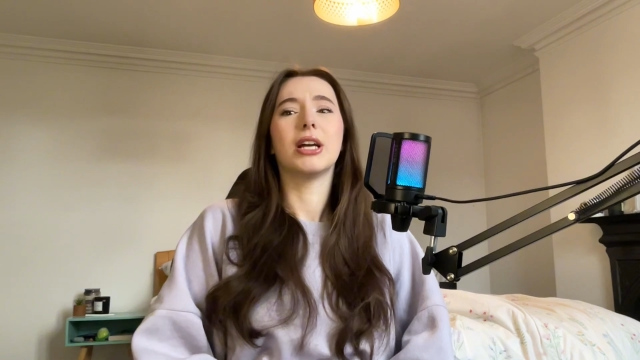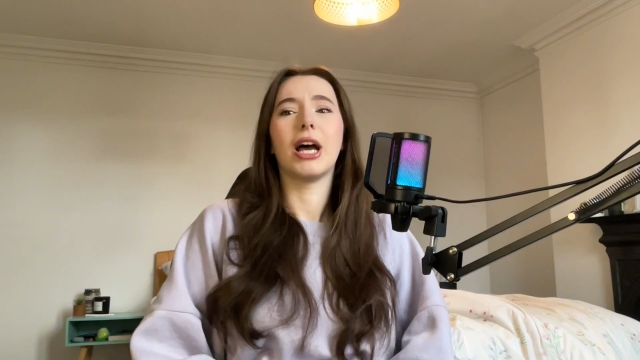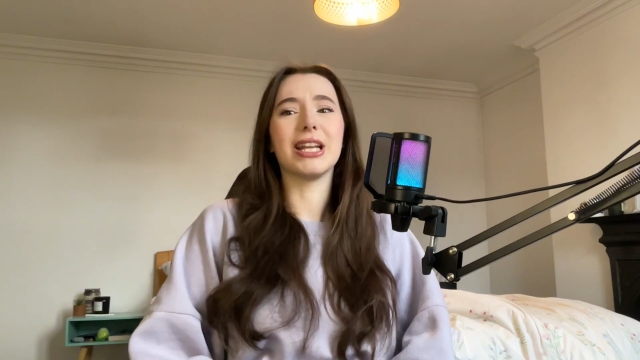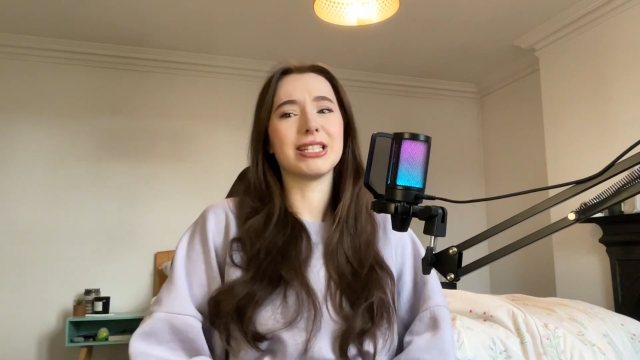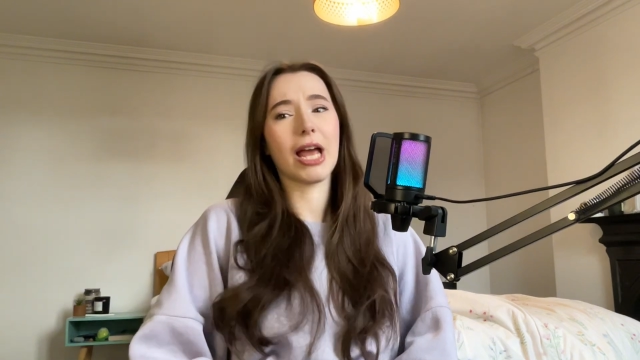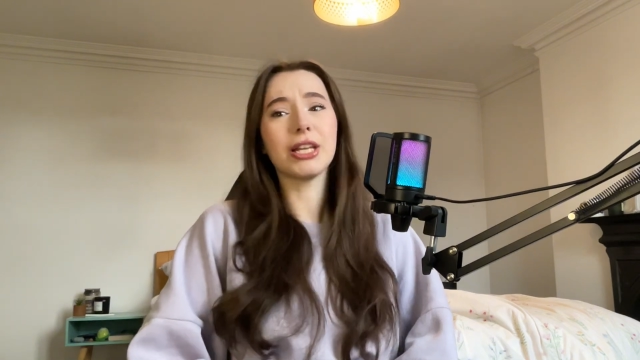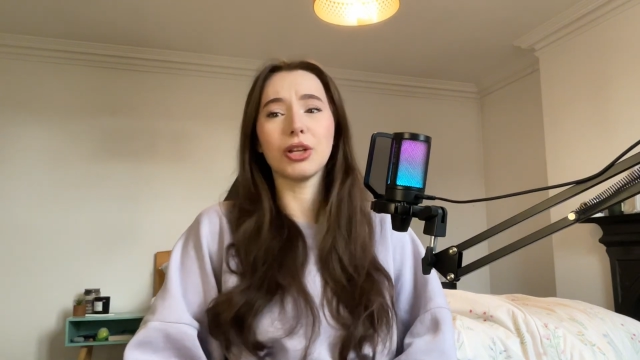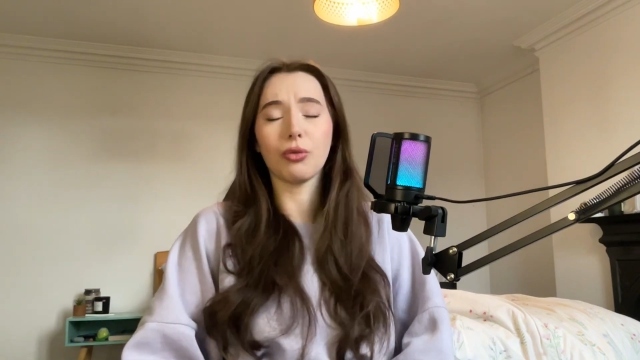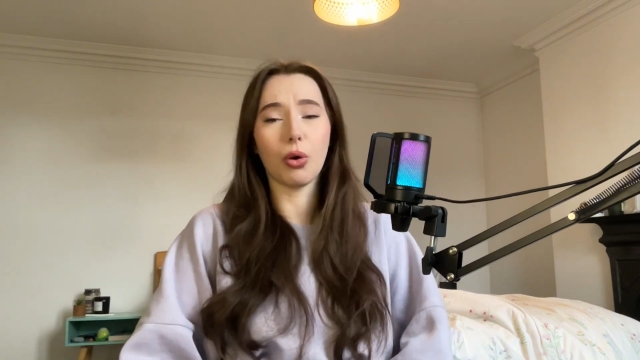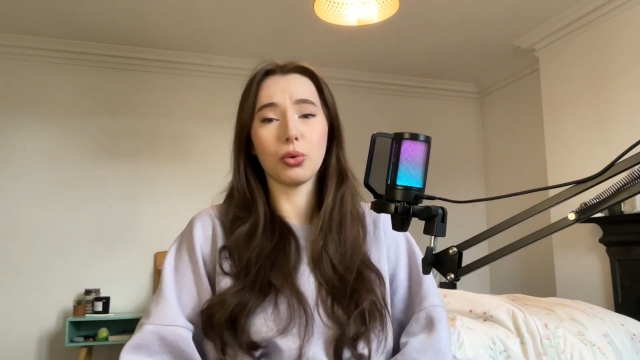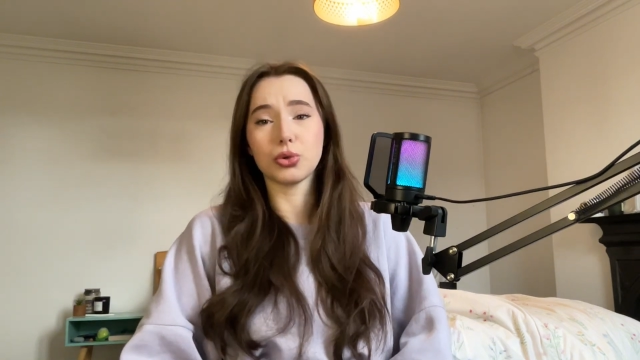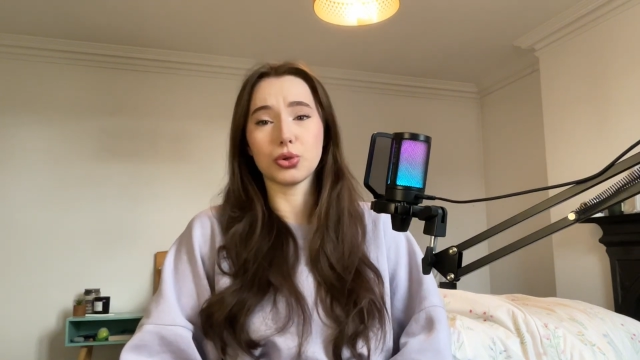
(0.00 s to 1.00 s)
a
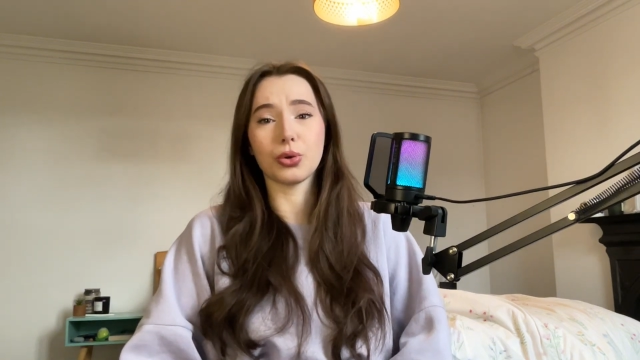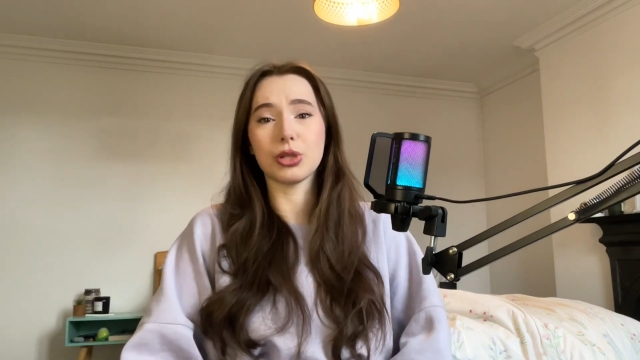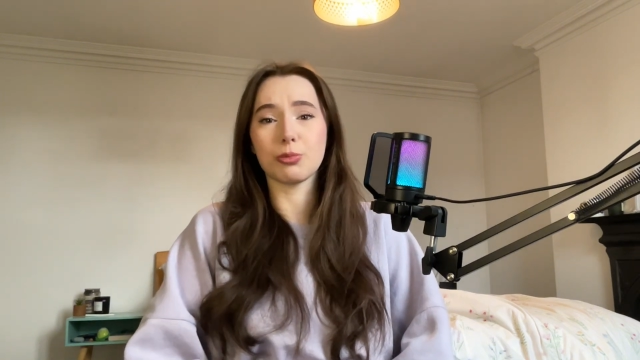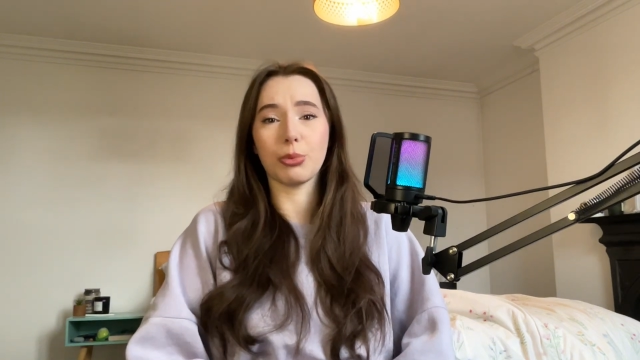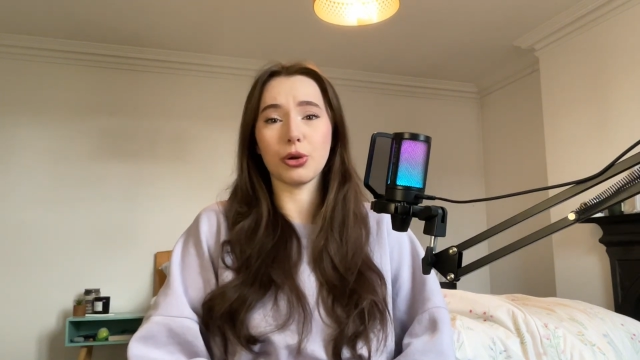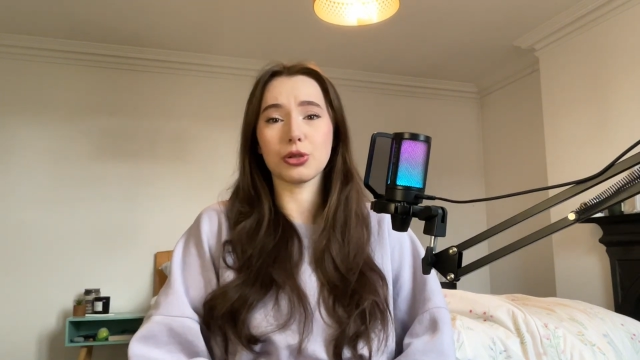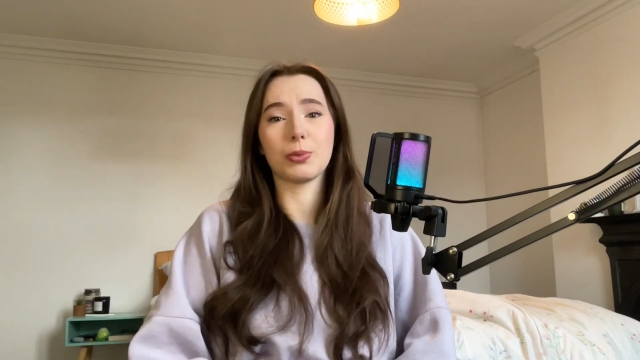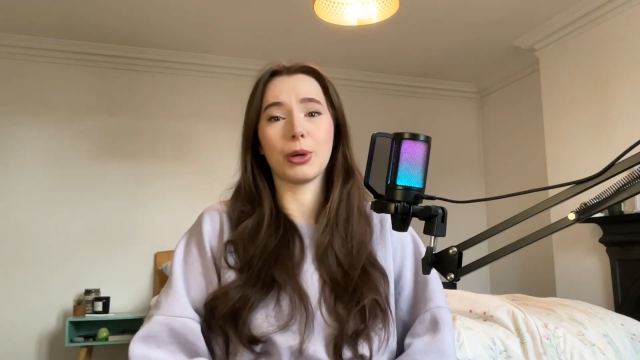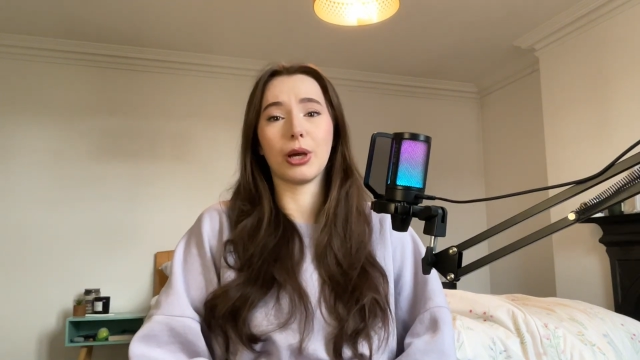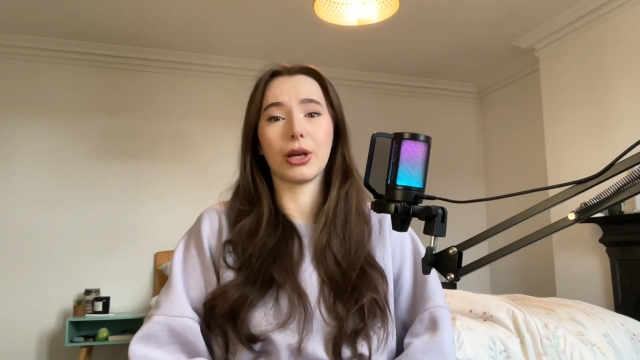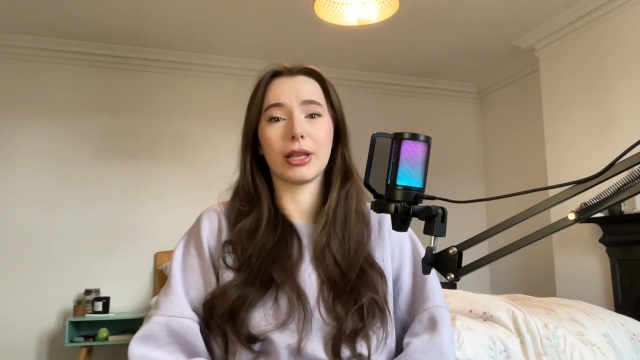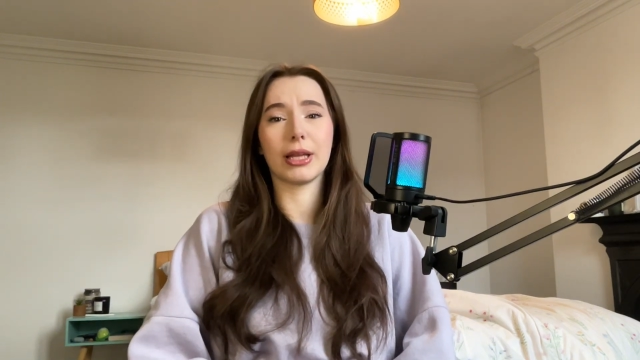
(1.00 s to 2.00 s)
10-year-old joins
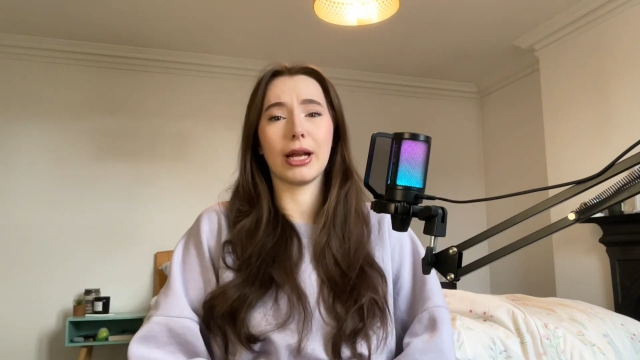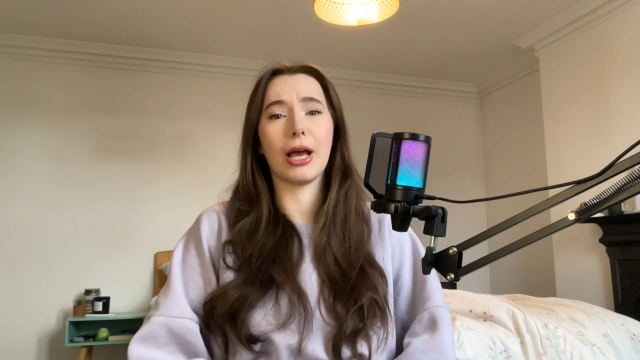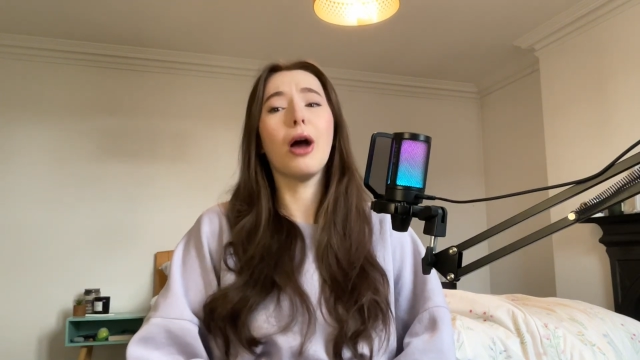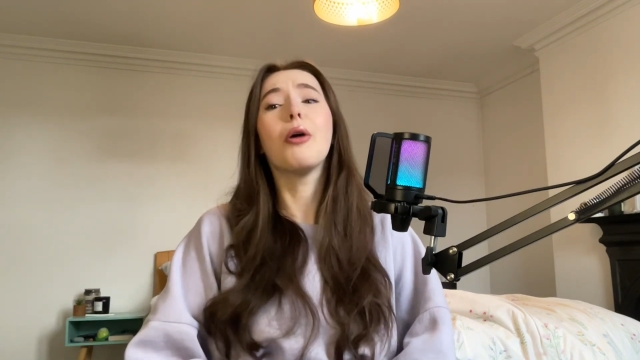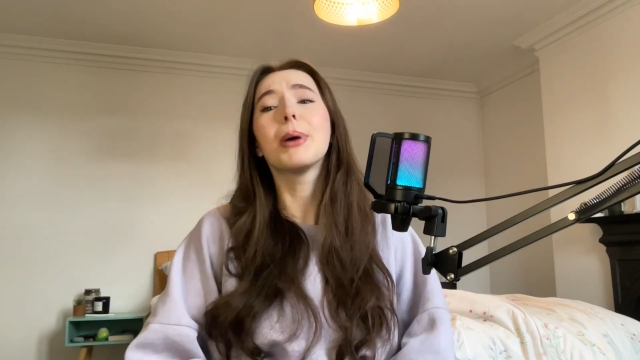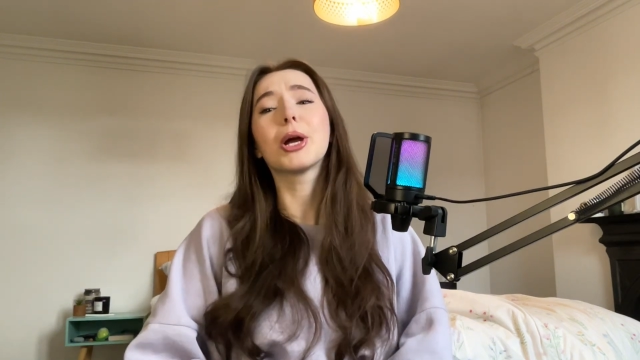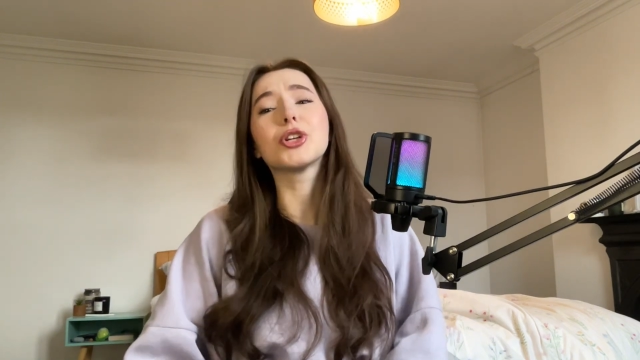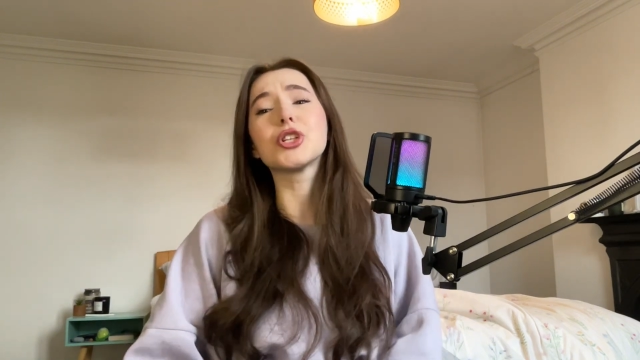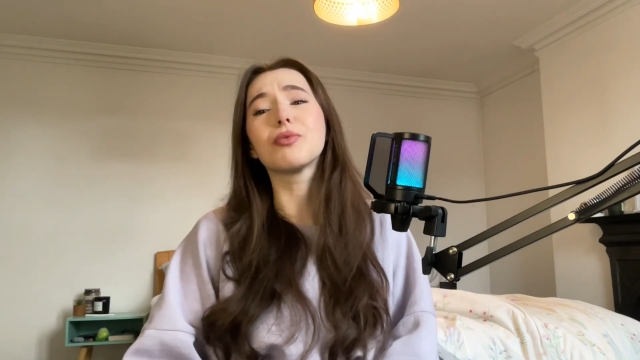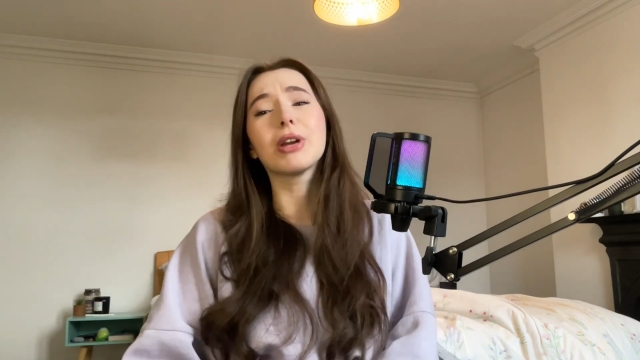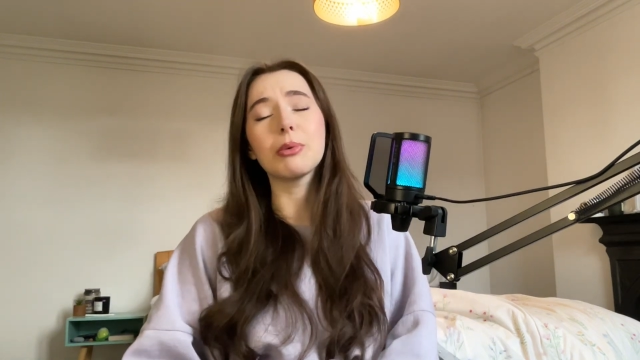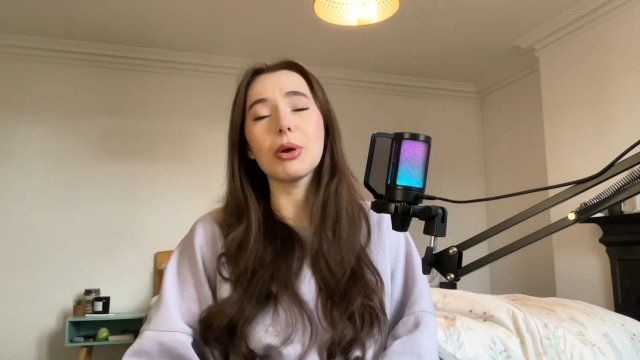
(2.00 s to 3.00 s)
Bloxburg and they're like, oh my gosh, I
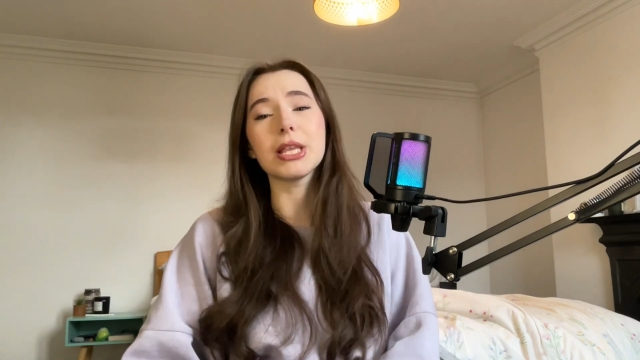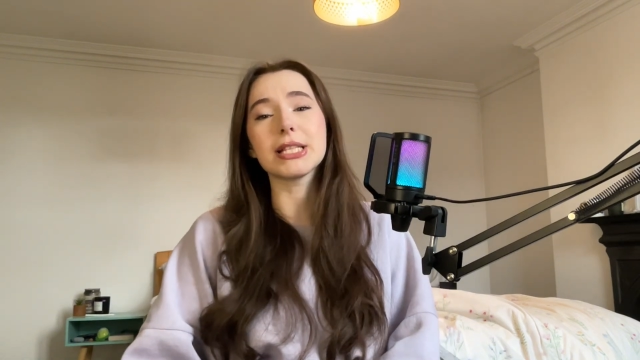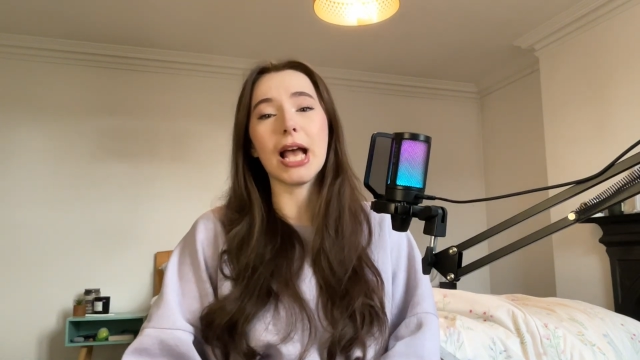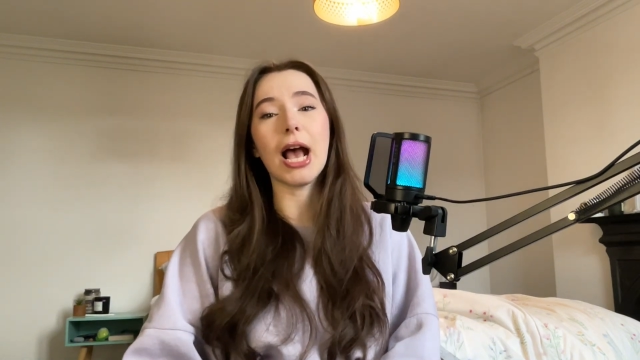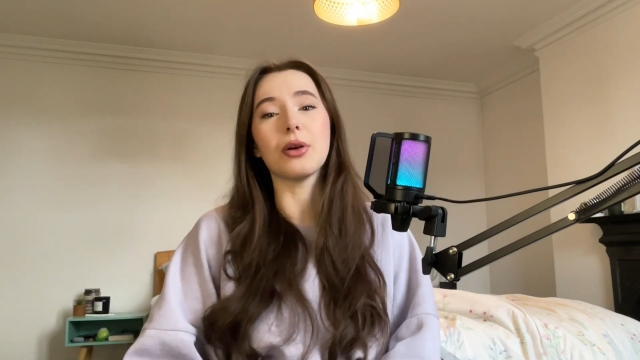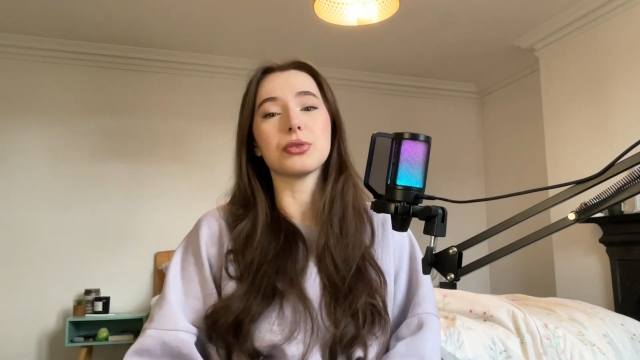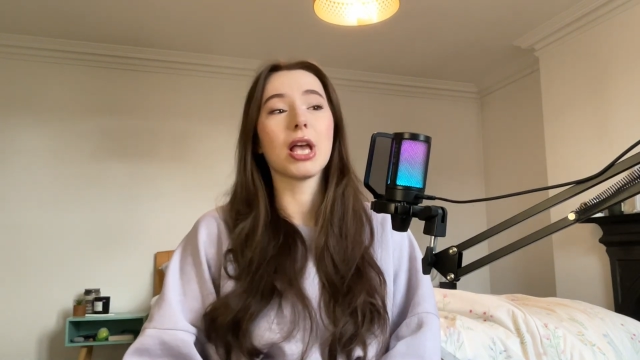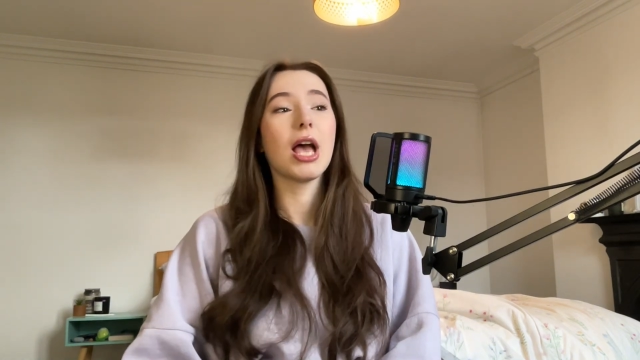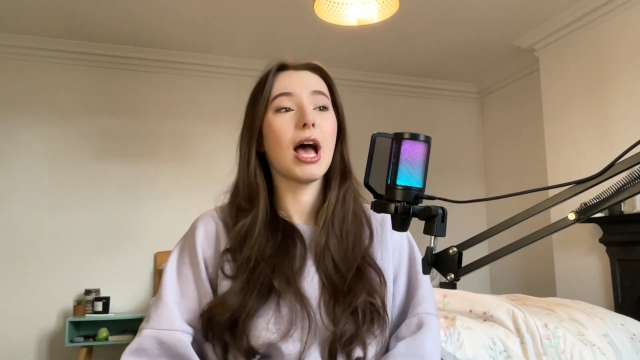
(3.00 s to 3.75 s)
really want this house,